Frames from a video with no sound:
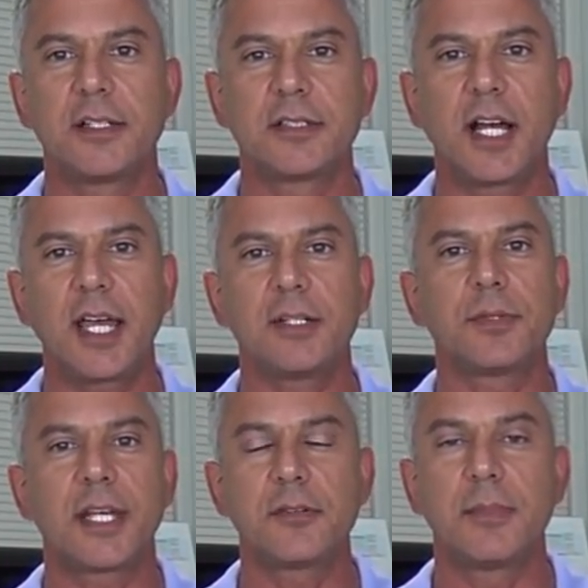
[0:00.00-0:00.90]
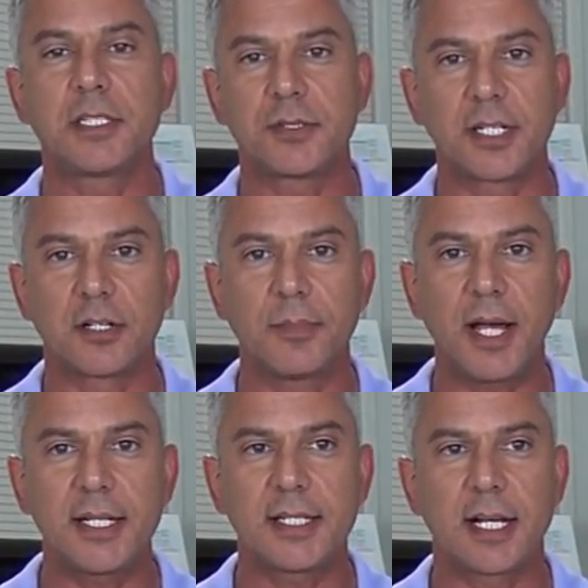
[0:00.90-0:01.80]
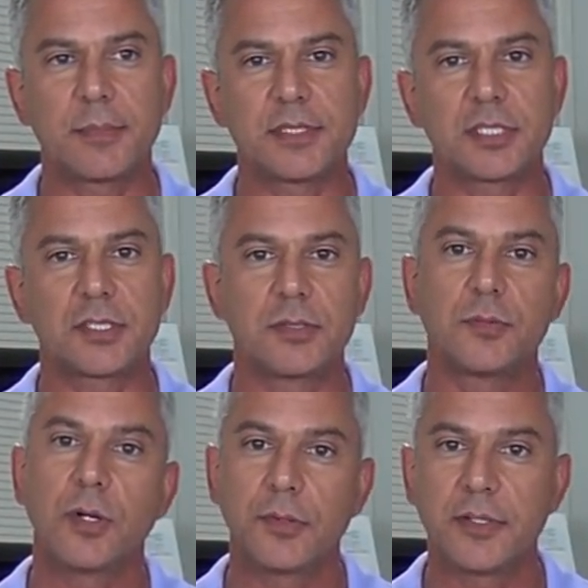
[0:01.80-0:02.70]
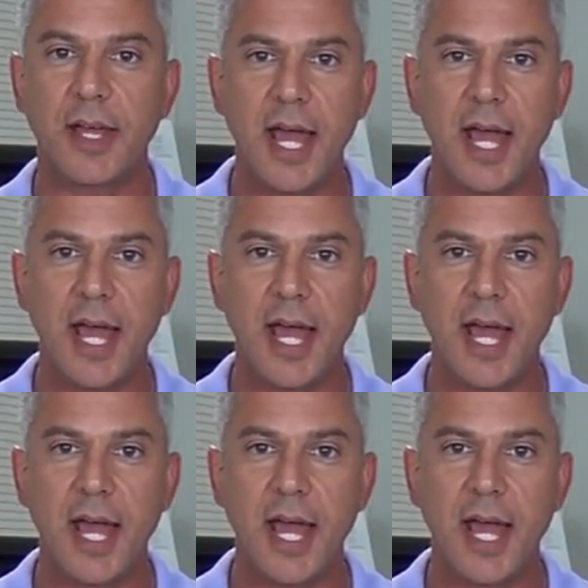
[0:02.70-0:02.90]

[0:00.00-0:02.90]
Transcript: your diet without measuring her body composition, what would have